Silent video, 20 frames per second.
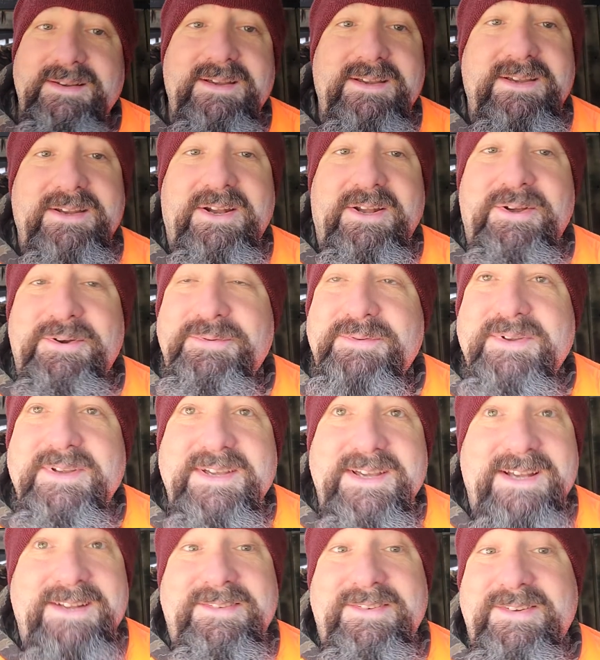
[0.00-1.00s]

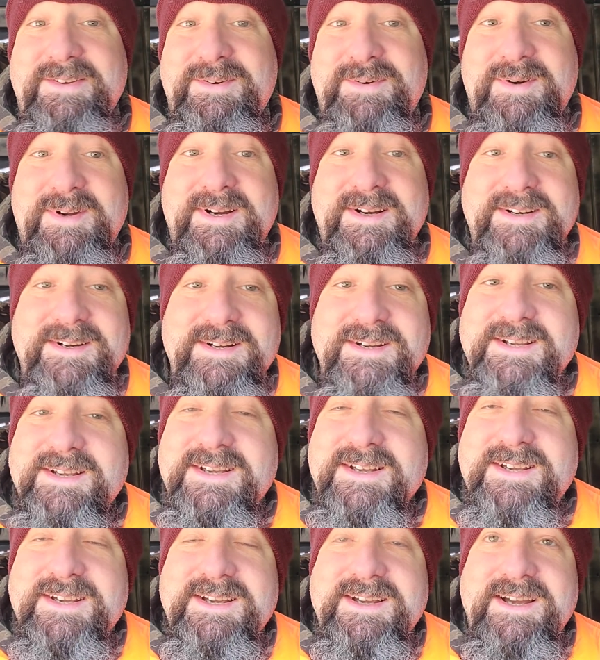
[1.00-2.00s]
it's still here.
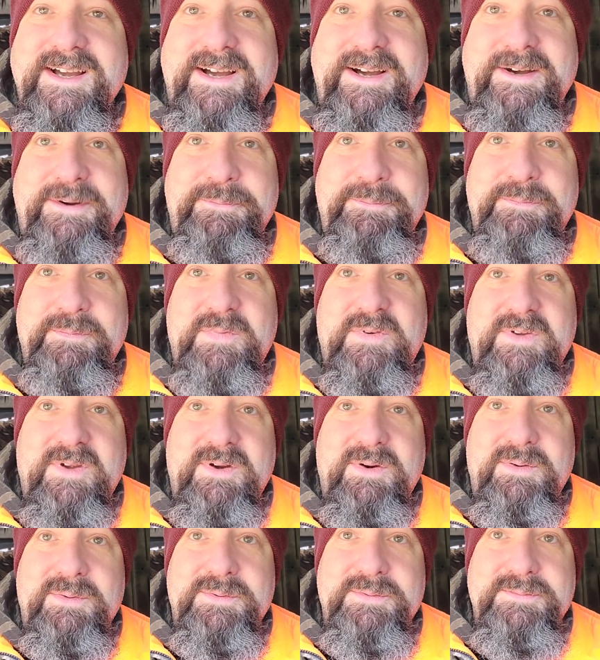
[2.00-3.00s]

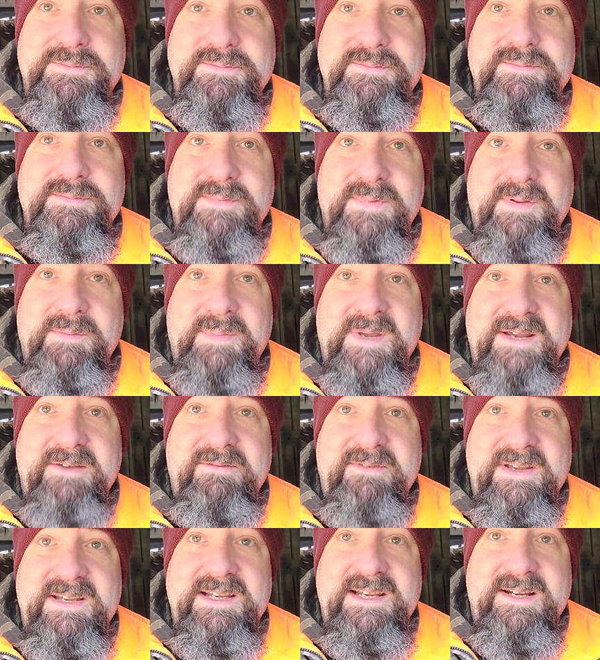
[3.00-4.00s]
So the big
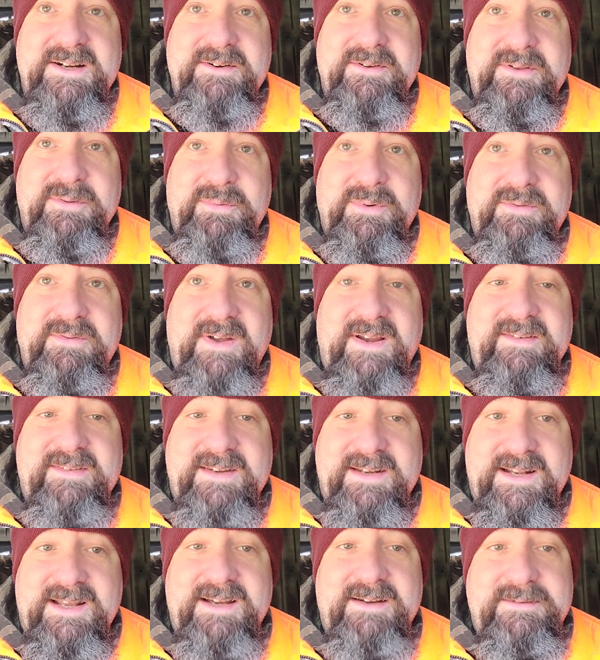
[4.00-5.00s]
V here that we're
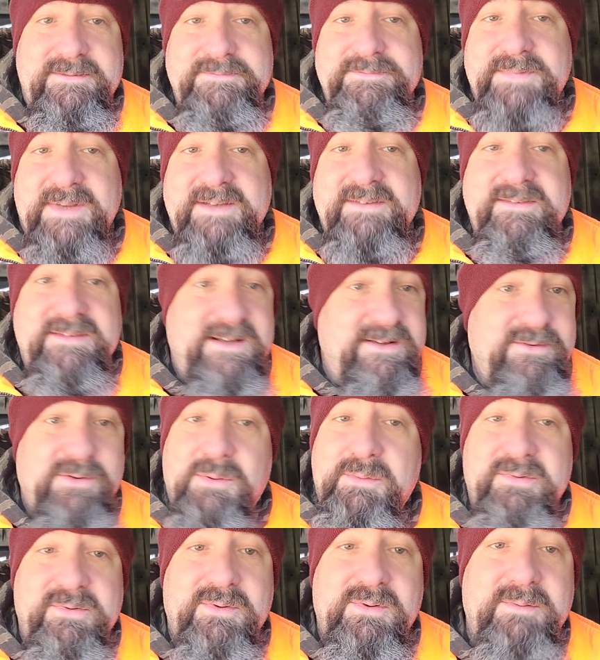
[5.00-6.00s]
facing now, it's
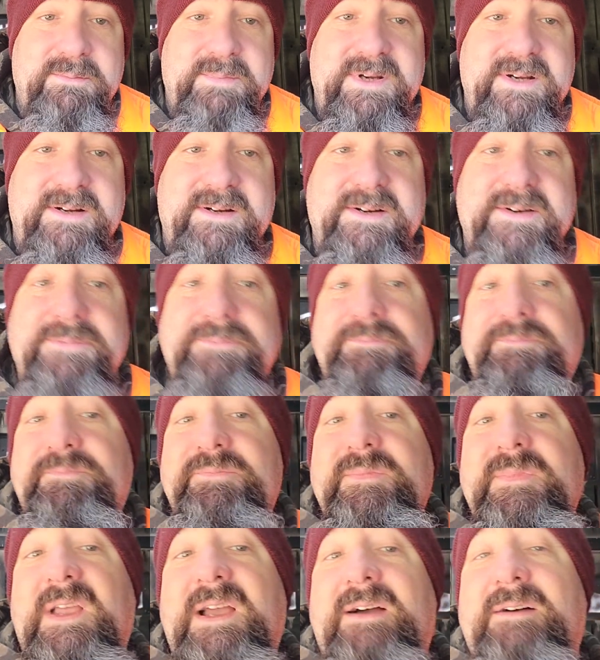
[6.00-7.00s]
always going to be here.
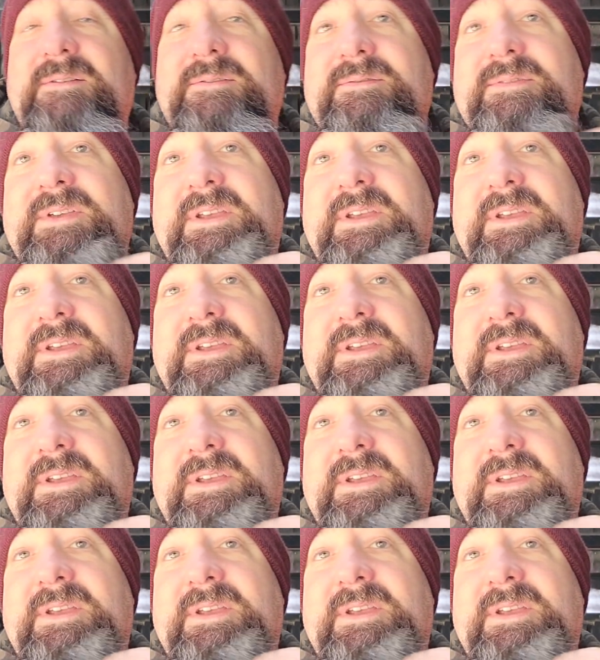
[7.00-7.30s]
Now,